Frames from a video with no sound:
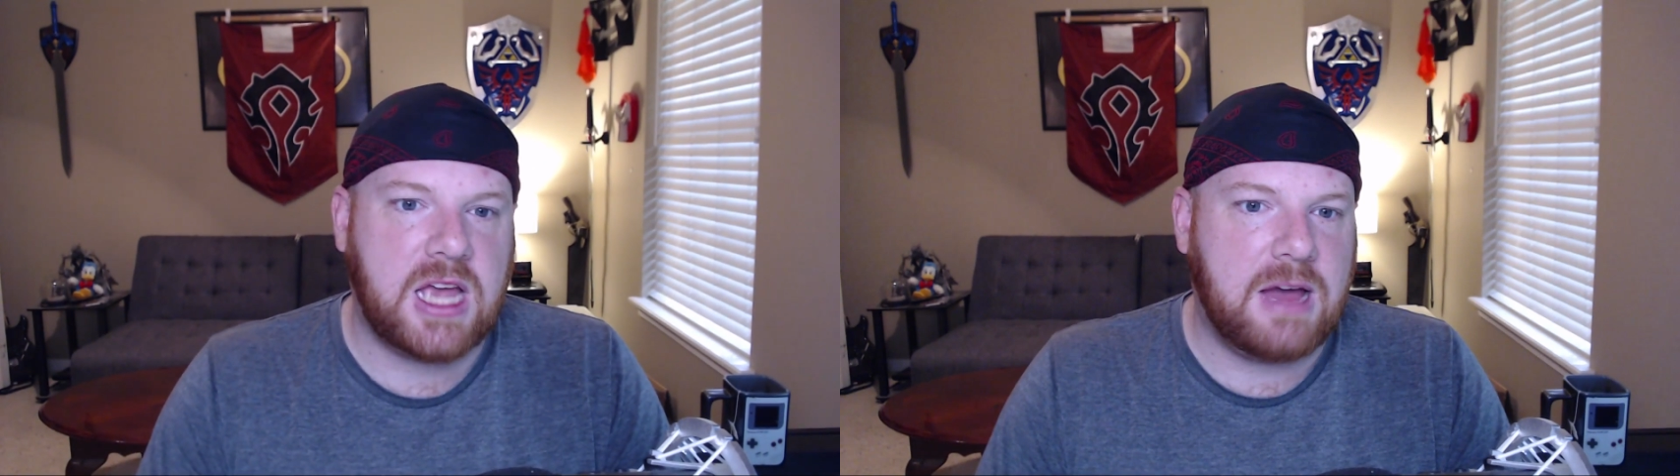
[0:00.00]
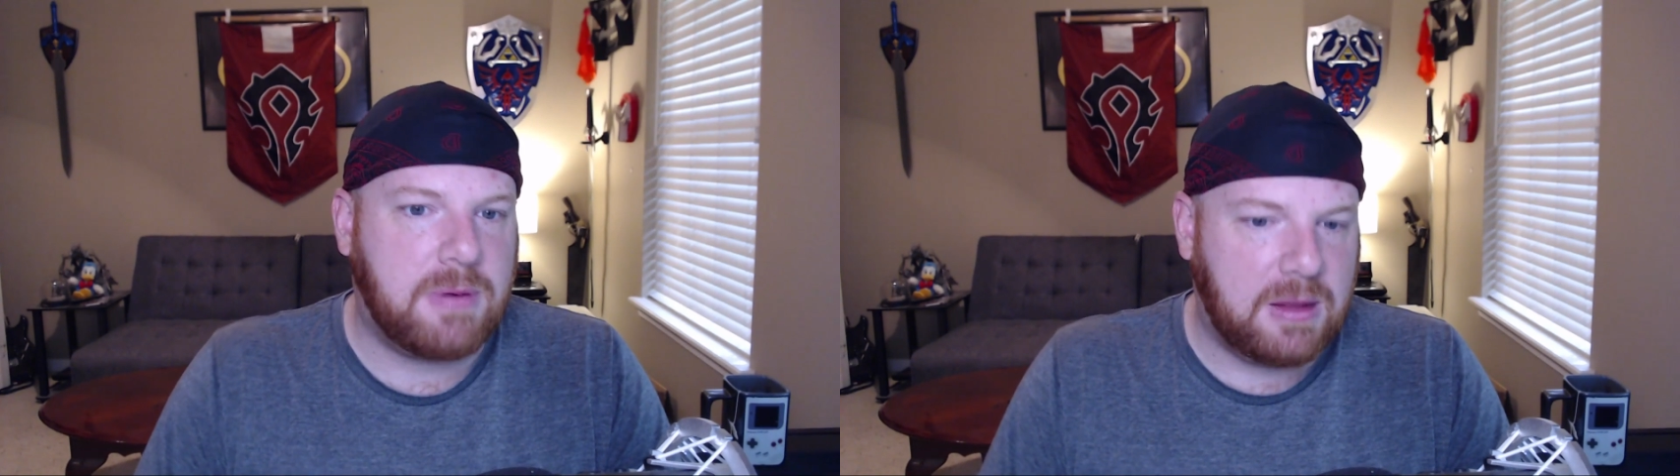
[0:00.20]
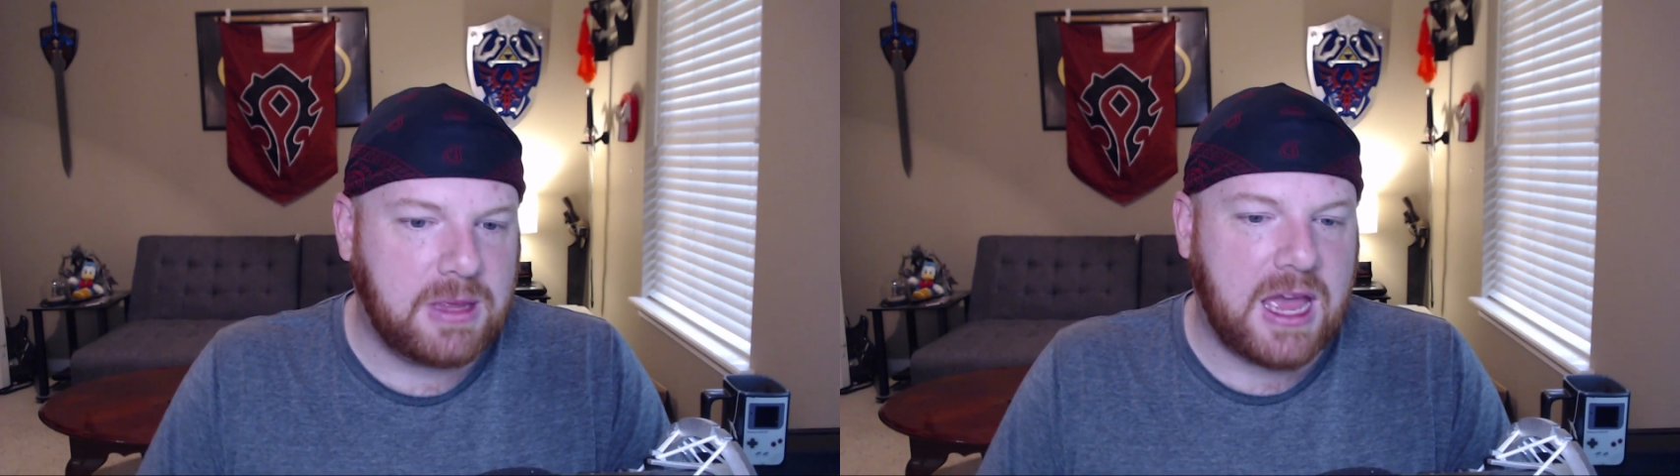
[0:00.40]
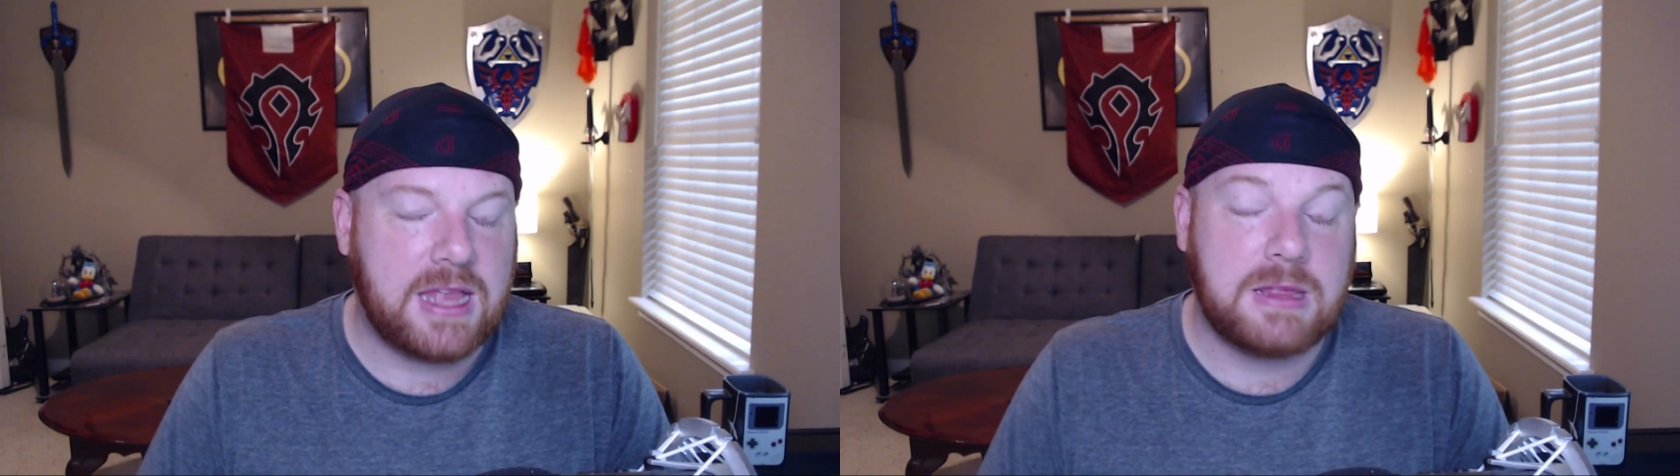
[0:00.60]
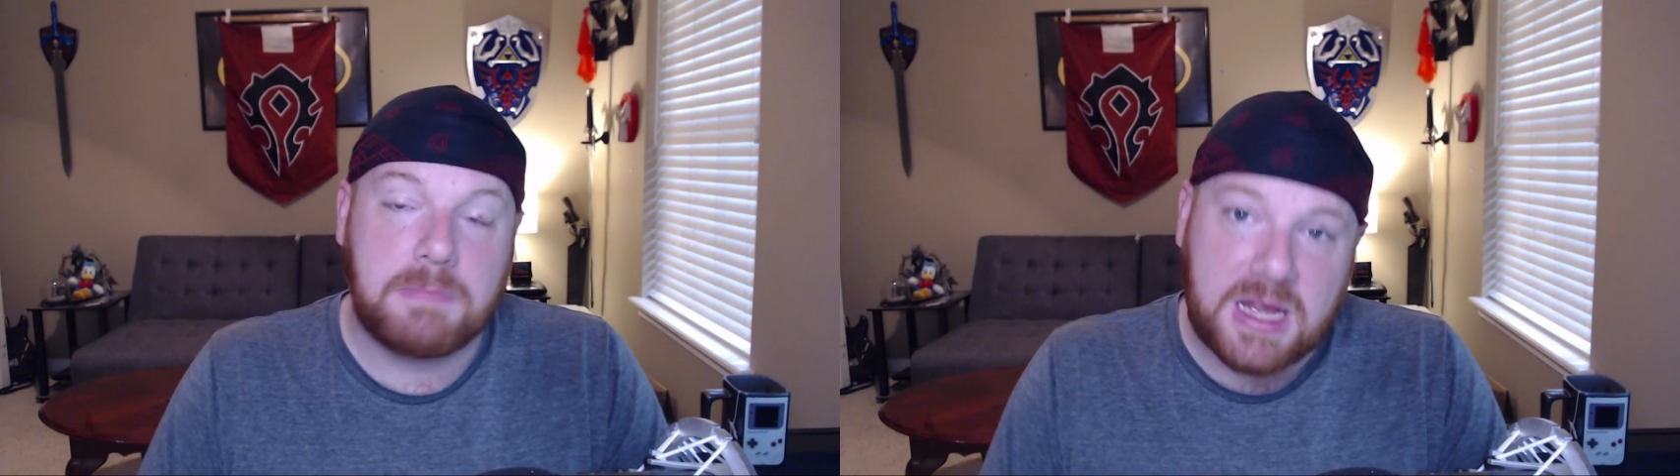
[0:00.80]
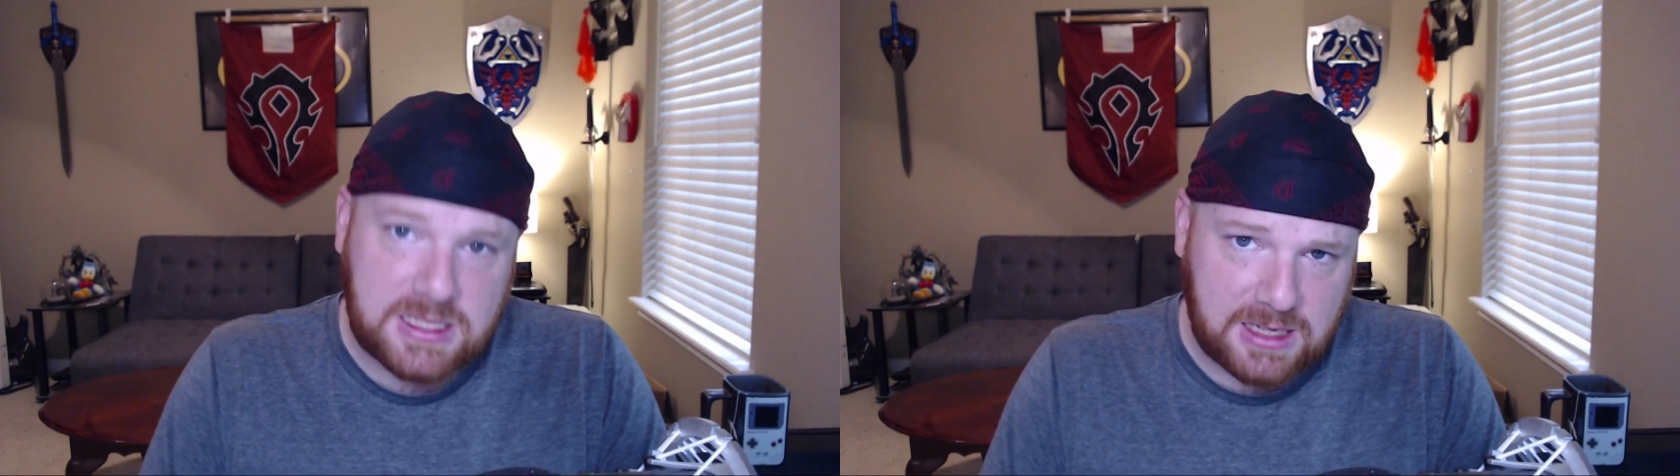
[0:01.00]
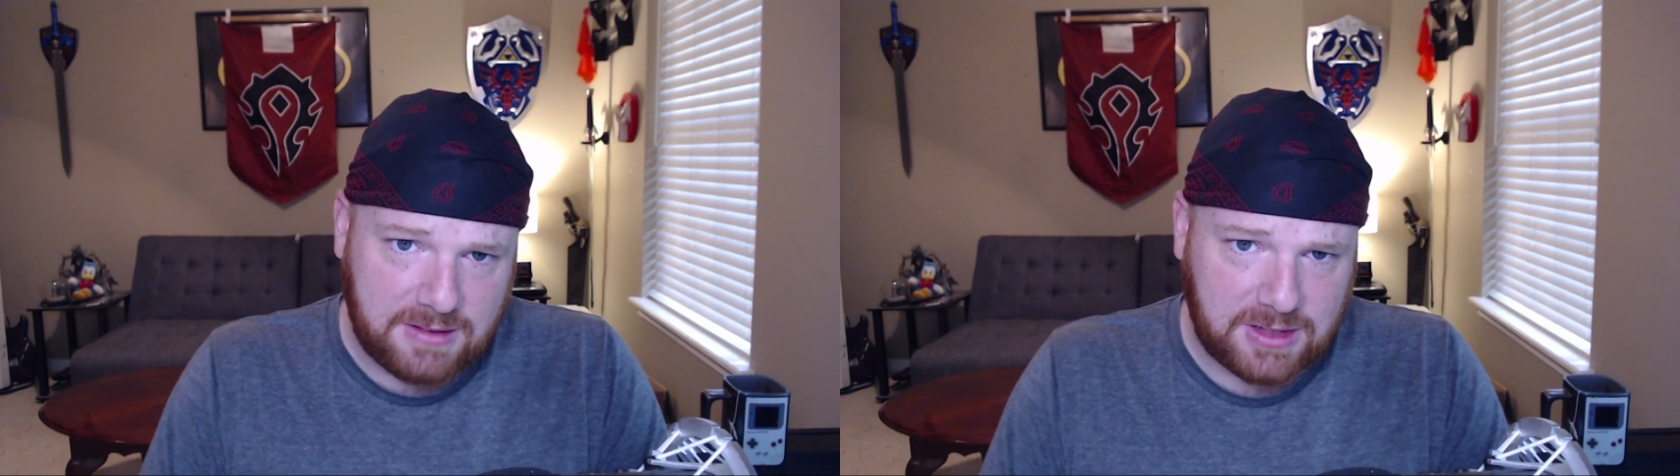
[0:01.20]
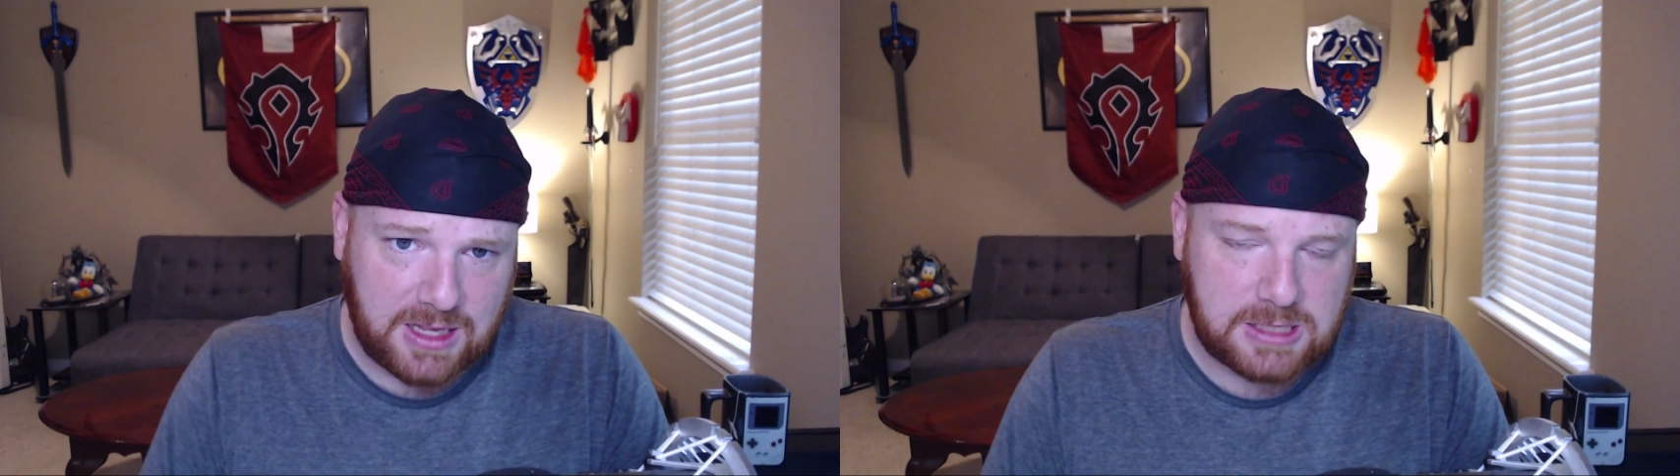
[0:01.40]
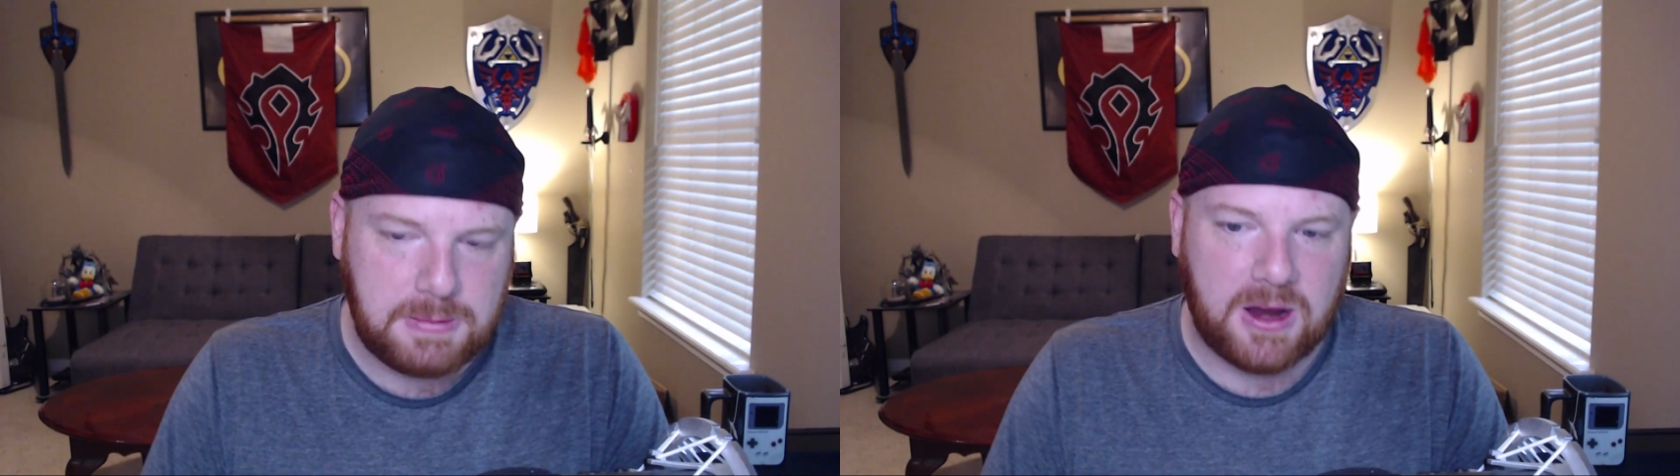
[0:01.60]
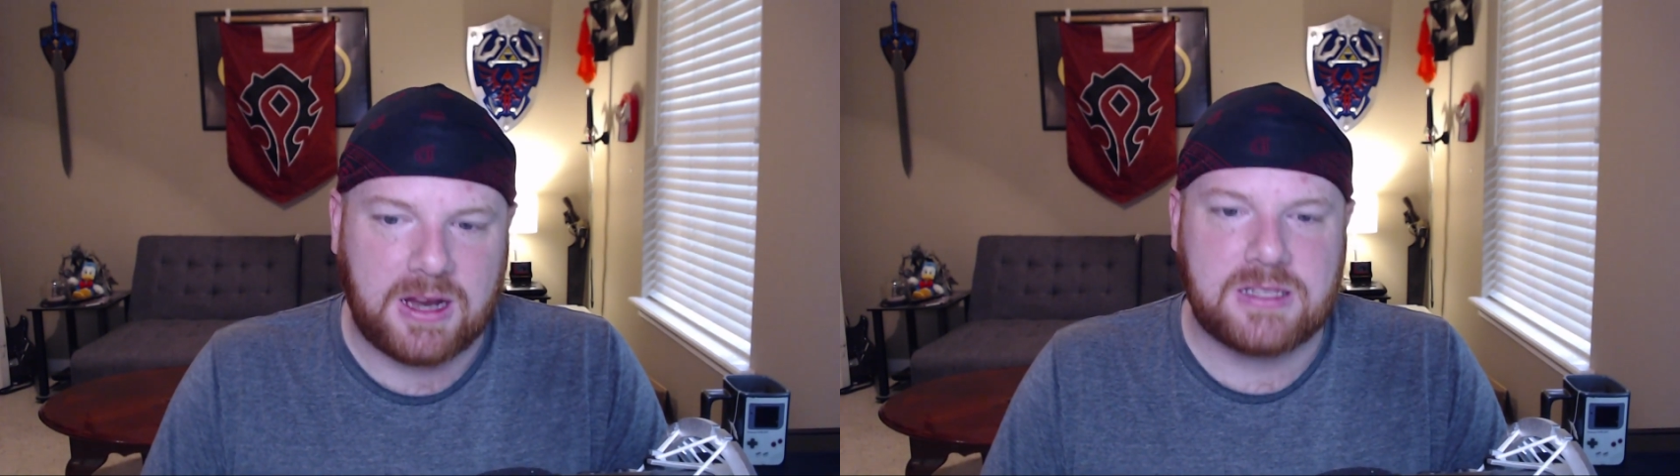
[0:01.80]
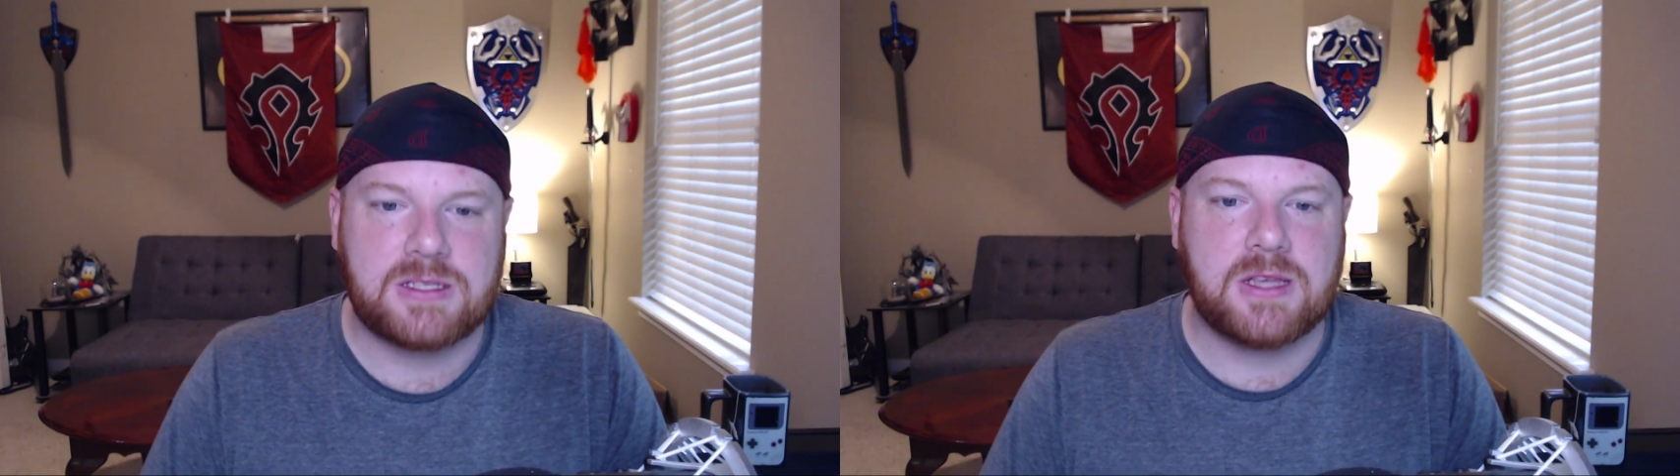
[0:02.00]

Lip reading: have probably had the best leveling experience.